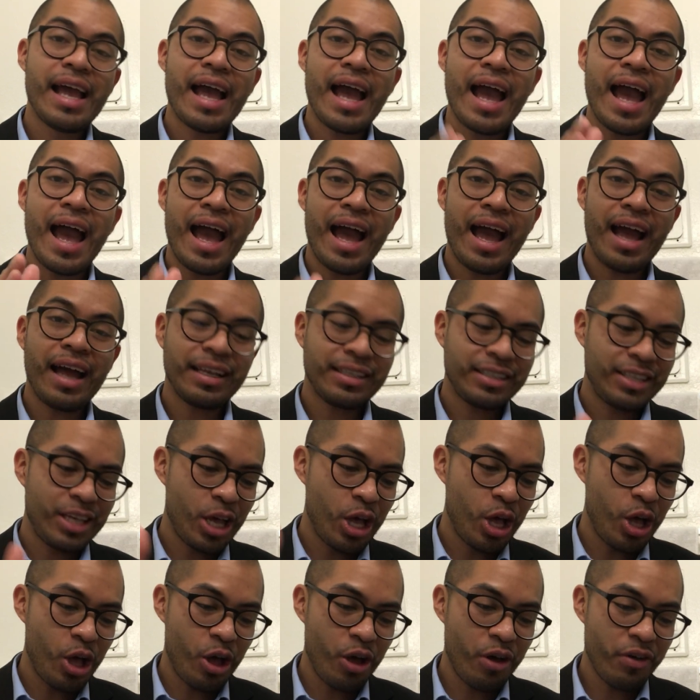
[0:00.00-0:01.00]
Act
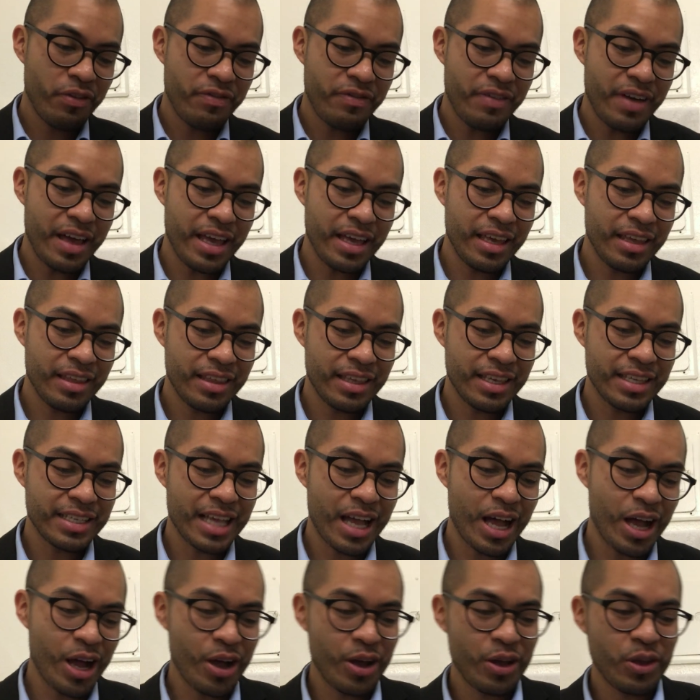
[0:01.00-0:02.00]
of faith is
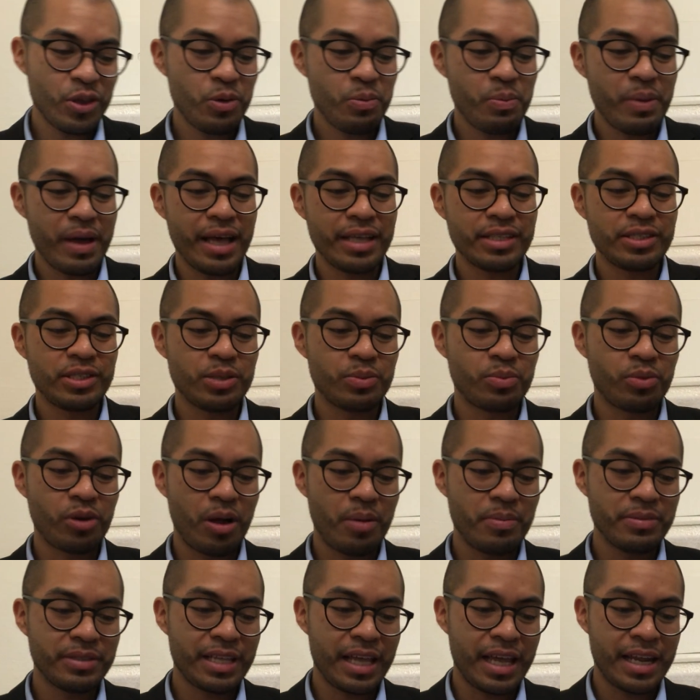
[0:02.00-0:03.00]
how you pass to the
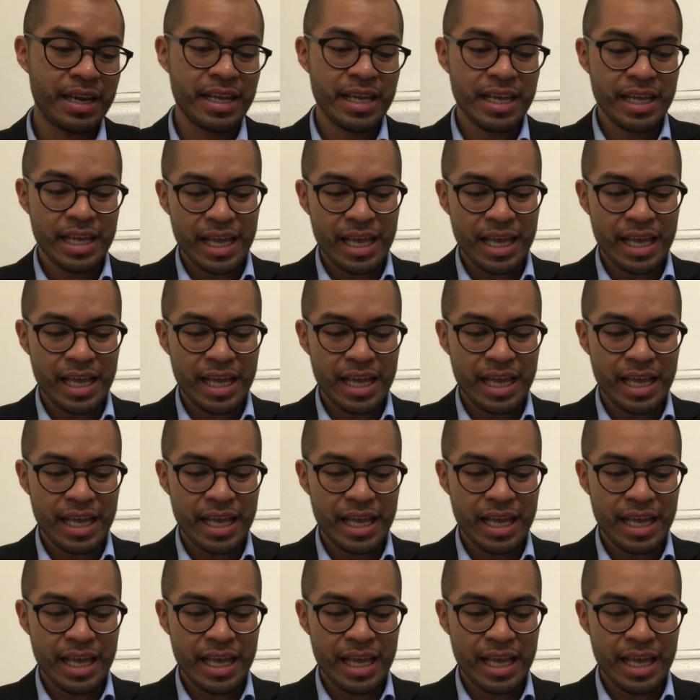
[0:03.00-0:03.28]
promised land.